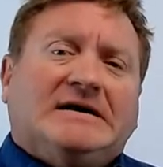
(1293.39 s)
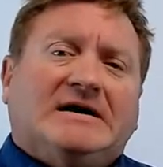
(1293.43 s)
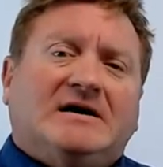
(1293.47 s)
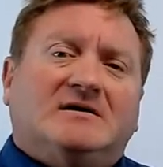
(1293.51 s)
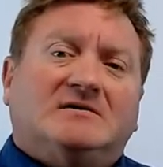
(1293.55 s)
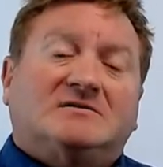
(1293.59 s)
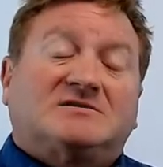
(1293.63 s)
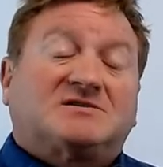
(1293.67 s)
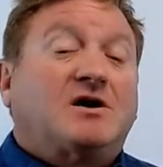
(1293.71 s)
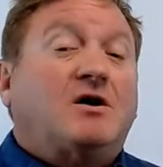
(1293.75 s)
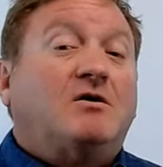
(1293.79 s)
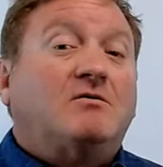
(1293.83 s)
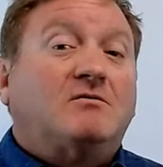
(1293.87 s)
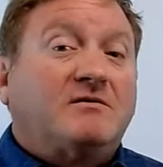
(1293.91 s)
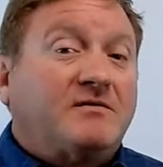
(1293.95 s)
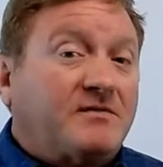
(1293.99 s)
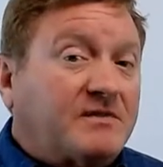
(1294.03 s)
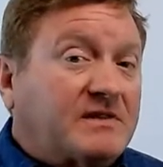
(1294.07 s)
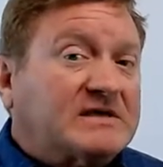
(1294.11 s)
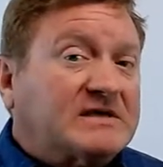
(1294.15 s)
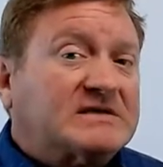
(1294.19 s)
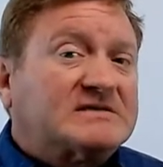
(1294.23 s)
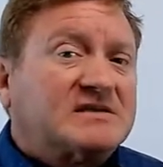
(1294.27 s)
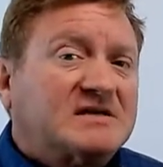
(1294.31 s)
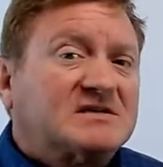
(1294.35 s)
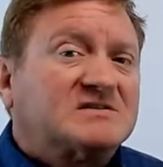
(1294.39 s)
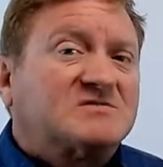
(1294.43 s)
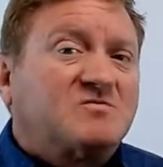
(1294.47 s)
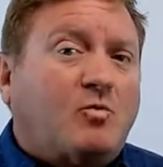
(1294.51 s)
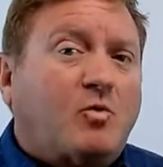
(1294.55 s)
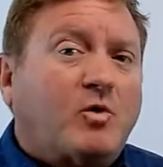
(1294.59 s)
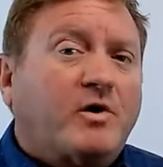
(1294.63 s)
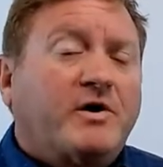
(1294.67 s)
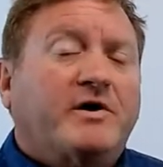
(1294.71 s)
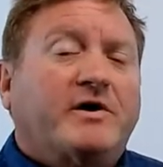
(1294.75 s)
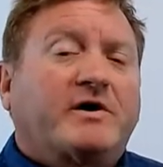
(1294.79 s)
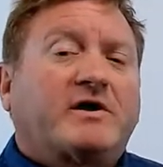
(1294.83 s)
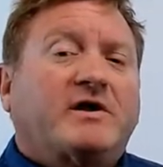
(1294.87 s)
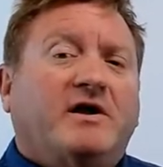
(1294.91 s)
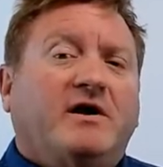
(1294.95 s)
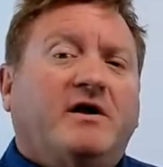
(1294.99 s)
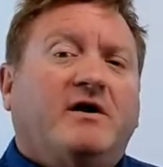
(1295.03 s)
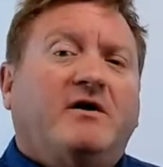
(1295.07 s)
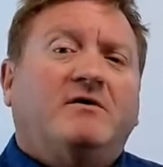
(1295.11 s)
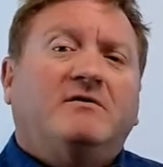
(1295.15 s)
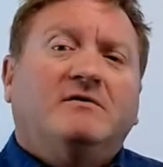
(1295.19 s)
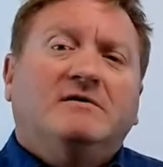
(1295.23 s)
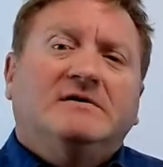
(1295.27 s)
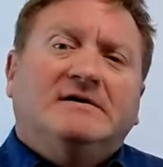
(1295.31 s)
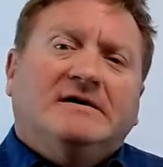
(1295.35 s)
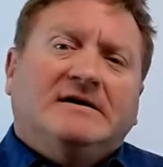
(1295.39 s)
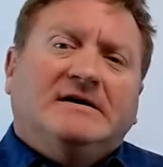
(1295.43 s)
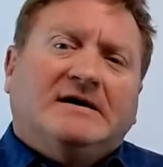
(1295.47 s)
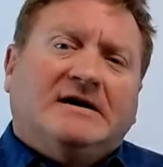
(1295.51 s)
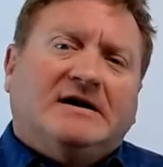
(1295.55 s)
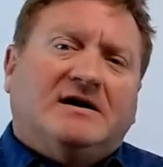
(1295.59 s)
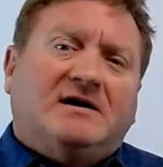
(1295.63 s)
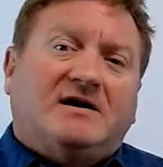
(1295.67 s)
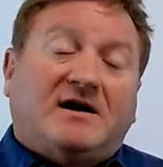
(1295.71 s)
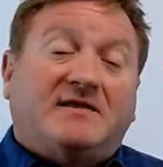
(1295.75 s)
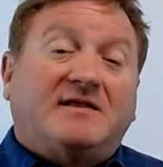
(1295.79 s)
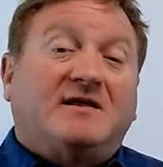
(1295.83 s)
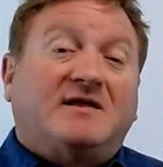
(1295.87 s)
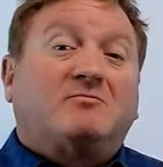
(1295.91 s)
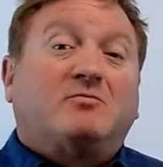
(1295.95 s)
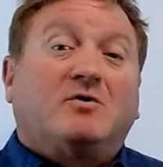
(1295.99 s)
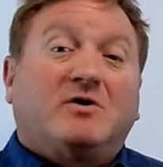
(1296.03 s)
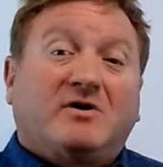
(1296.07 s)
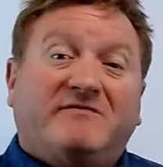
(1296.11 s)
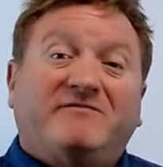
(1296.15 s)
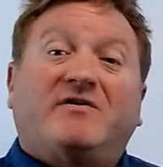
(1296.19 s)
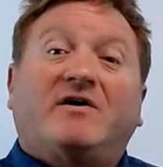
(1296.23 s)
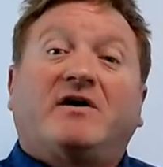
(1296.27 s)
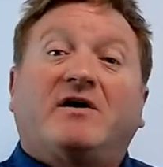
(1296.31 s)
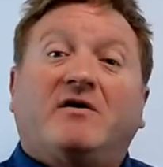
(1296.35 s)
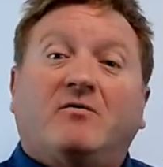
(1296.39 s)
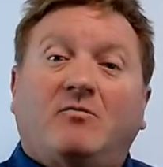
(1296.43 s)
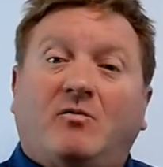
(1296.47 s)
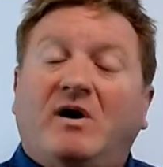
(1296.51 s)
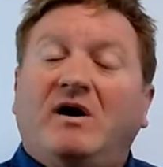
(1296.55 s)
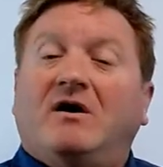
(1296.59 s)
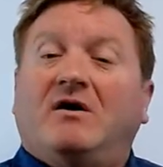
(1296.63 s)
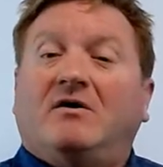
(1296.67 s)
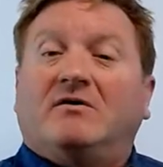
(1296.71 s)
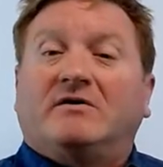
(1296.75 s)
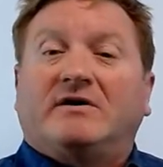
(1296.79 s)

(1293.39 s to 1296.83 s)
So these things work, and they work very well.